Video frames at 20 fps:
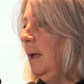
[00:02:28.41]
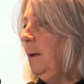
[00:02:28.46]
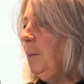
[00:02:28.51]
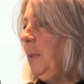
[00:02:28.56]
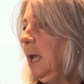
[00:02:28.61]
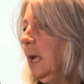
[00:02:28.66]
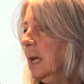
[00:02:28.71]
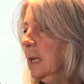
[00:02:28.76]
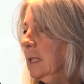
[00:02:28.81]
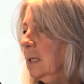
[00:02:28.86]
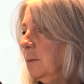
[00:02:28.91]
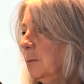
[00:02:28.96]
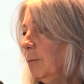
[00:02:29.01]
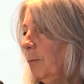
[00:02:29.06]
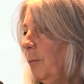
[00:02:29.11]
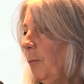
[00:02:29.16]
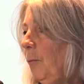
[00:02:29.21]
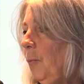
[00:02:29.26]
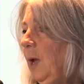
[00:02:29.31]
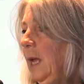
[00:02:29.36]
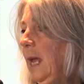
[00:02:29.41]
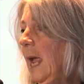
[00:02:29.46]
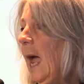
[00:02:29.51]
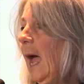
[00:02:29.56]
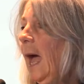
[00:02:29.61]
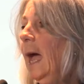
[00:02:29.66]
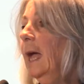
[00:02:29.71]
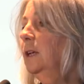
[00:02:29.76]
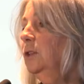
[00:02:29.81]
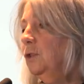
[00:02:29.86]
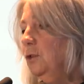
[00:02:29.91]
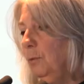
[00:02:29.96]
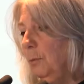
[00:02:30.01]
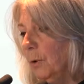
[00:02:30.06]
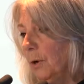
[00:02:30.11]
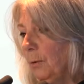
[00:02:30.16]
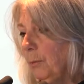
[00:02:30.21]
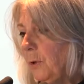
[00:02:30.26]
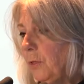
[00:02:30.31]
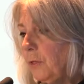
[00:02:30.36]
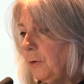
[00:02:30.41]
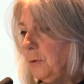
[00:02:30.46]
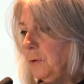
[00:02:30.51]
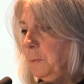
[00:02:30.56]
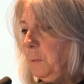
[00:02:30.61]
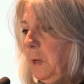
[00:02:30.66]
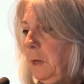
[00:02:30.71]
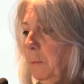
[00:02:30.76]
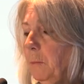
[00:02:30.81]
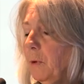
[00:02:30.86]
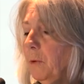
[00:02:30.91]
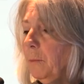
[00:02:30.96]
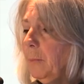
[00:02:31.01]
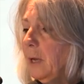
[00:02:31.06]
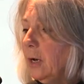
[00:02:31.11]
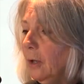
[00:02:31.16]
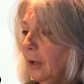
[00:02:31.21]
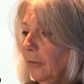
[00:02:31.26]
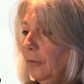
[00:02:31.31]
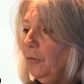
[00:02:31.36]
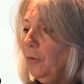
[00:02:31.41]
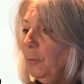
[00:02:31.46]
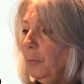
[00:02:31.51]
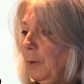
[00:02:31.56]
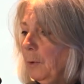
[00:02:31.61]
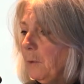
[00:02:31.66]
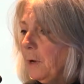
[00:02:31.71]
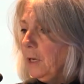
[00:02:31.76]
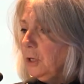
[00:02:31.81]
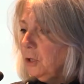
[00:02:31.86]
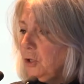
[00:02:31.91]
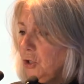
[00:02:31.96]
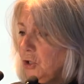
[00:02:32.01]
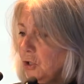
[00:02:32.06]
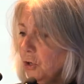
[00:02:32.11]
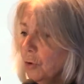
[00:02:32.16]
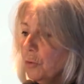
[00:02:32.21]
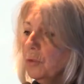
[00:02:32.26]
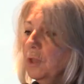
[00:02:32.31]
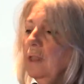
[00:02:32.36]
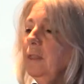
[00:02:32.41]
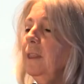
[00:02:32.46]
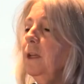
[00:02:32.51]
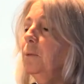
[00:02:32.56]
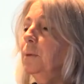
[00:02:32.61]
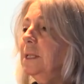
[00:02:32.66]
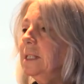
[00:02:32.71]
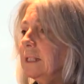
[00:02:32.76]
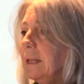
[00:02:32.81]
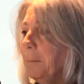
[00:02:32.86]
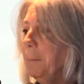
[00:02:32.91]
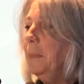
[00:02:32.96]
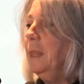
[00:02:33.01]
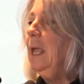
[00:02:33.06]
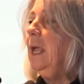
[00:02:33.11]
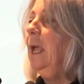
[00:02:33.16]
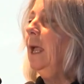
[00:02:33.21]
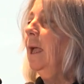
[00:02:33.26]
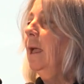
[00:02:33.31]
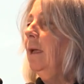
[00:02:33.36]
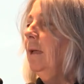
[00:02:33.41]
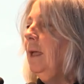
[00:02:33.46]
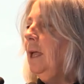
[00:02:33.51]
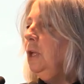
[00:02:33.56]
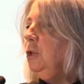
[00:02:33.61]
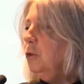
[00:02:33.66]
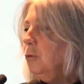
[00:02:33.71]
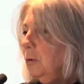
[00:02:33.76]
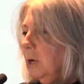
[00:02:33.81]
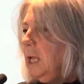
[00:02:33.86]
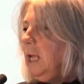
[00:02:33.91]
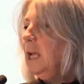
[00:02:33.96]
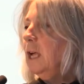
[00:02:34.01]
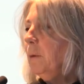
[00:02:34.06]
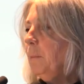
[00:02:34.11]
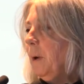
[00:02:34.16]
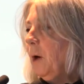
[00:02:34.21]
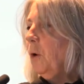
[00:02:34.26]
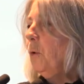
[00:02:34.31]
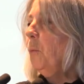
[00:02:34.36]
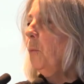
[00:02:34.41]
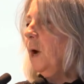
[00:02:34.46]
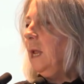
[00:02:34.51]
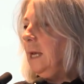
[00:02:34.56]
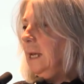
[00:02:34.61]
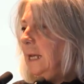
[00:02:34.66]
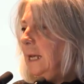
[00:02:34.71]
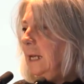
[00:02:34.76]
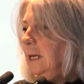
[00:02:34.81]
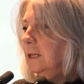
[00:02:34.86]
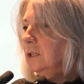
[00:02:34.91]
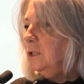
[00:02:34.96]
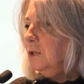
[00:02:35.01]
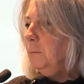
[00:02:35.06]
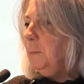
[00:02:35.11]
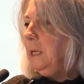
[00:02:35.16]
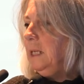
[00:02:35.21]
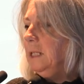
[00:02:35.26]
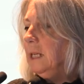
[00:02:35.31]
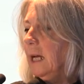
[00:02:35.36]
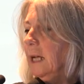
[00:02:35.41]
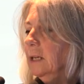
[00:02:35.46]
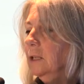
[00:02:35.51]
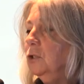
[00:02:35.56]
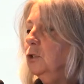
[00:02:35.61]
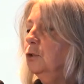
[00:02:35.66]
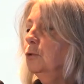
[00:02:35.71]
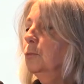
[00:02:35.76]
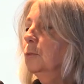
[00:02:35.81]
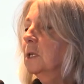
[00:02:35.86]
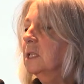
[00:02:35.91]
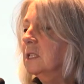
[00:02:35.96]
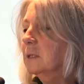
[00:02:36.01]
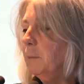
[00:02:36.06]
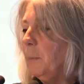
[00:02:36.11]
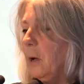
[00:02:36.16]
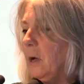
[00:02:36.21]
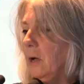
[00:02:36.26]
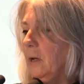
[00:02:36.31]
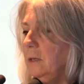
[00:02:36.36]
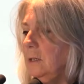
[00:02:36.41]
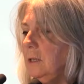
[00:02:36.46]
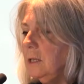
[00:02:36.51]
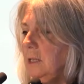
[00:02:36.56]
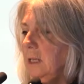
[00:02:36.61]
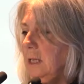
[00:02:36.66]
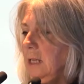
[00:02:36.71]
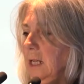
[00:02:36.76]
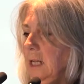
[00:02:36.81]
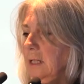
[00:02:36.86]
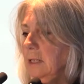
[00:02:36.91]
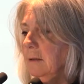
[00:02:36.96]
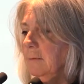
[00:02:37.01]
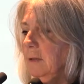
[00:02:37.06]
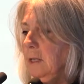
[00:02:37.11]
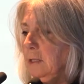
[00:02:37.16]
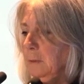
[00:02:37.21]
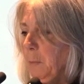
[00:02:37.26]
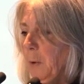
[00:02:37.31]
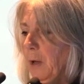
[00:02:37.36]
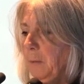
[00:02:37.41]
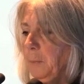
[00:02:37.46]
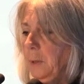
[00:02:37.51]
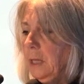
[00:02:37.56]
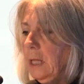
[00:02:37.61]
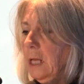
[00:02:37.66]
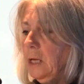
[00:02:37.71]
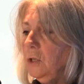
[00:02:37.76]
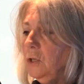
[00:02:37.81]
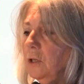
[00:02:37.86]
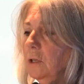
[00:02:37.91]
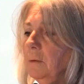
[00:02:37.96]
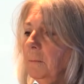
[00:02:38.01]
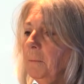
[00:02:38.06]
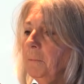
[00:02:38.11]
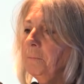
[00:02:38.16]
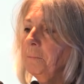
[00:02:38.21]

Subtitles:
because we had to work with those people, but also we wanted to show that there was something unique about what needed to be done to respond to the needs of this population.